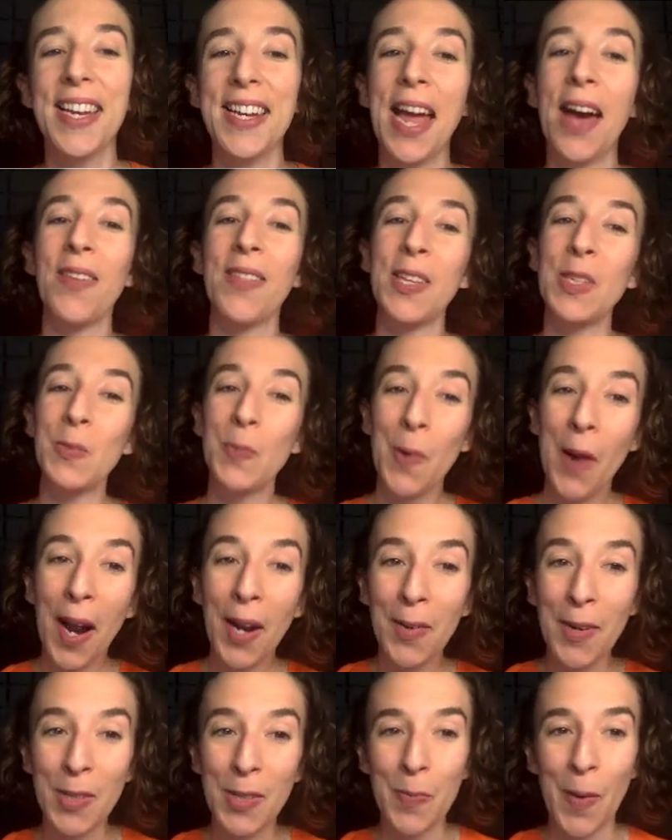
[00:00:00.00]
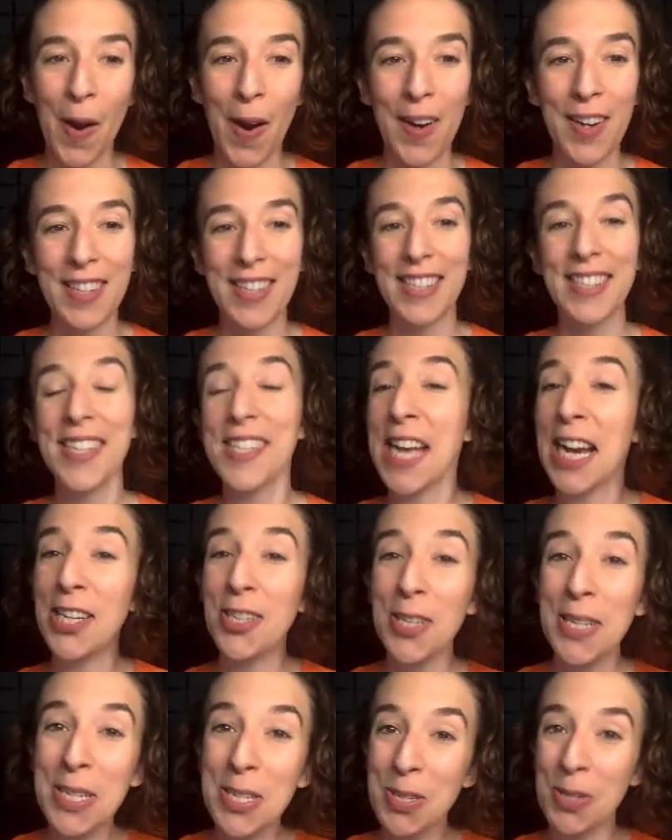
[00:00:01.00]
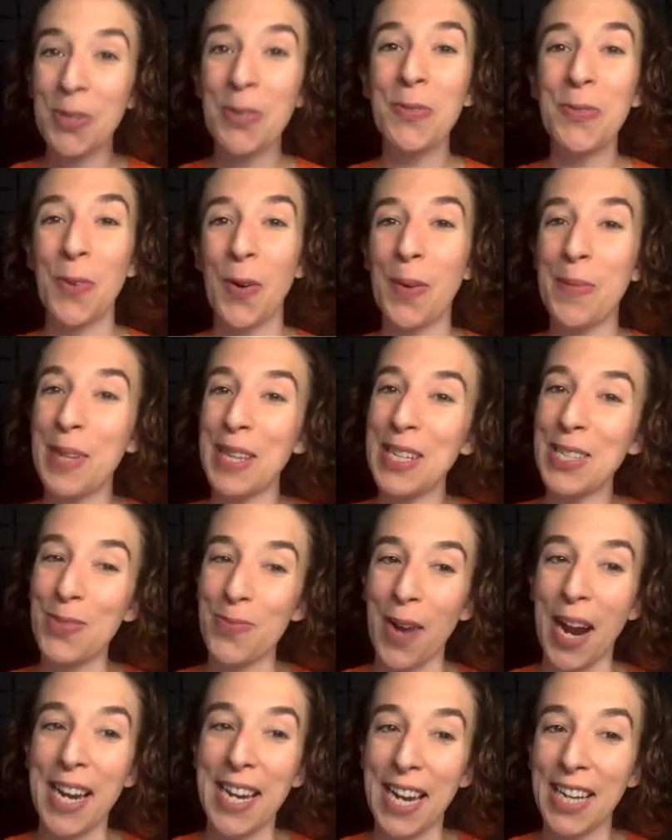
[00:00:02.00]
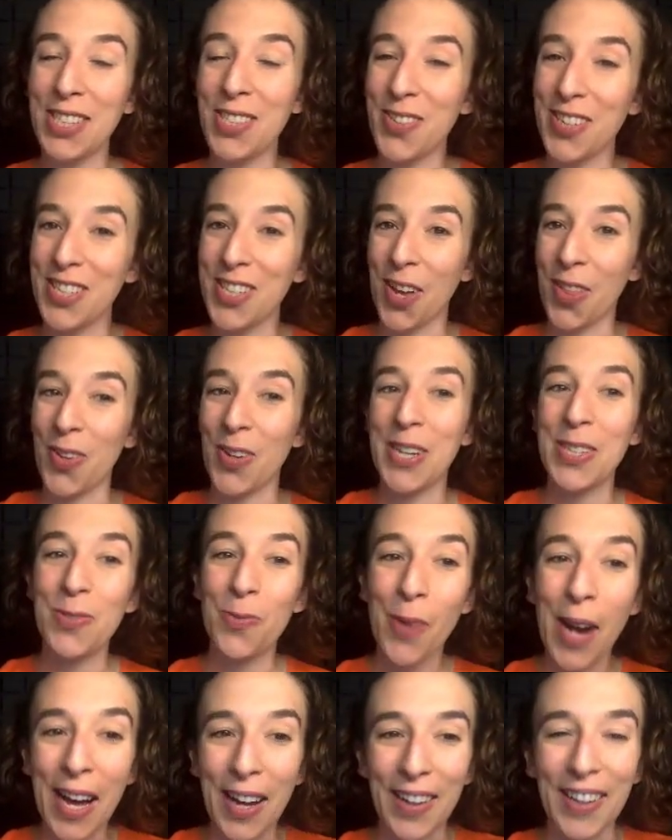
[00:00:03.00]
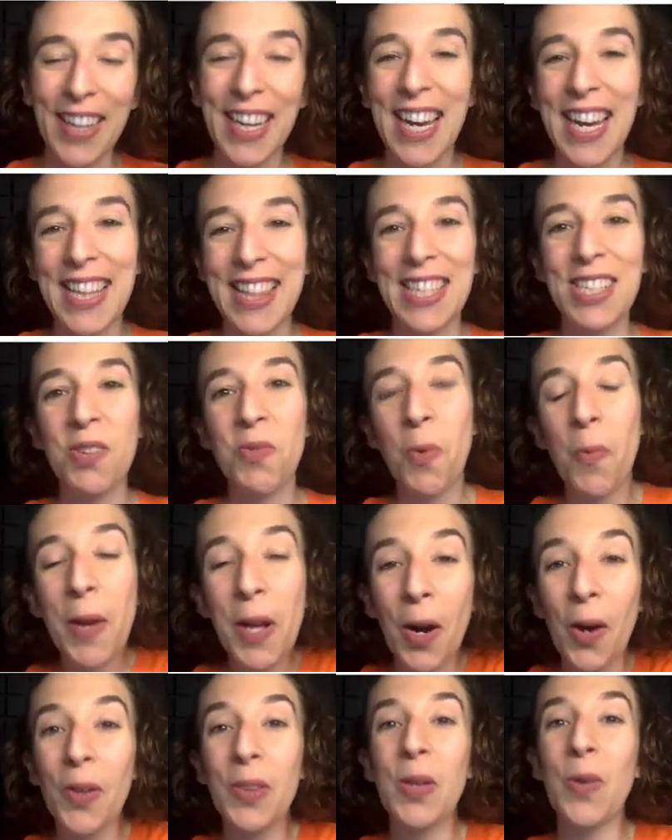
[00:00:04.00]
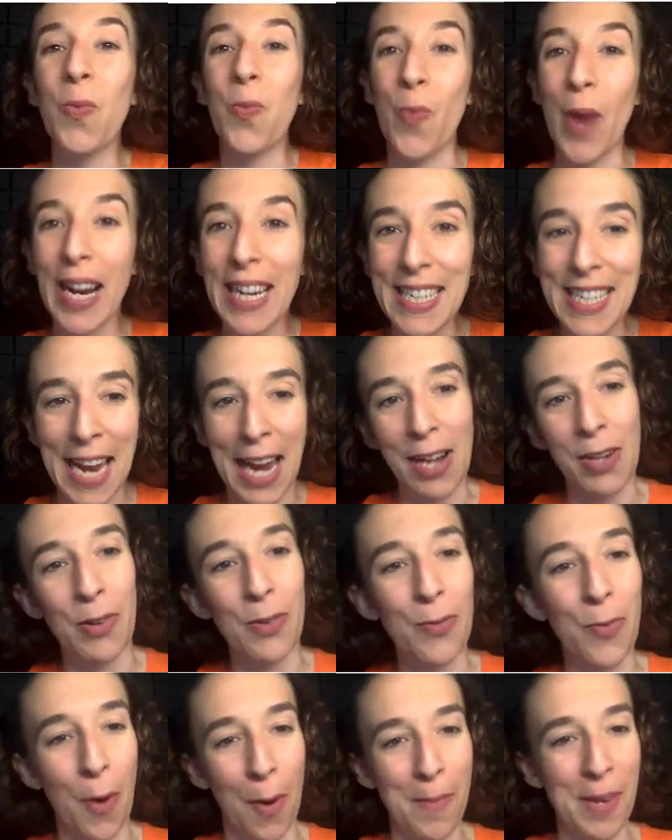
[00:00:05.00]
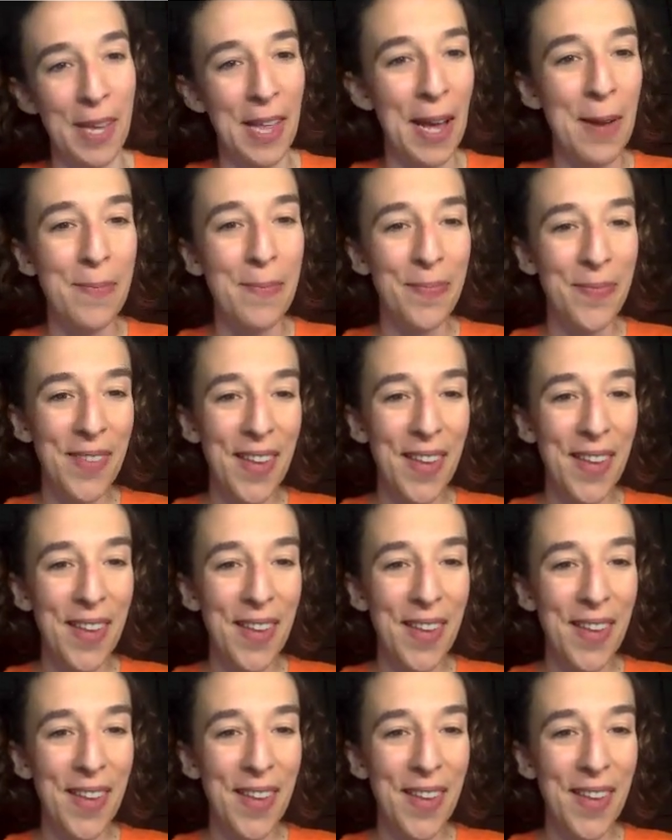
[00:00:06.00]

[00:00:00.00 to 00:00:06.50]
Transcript: Now, this progress bar, this is actually two formulas right next to each other as well. This is what we call the rectangle formula.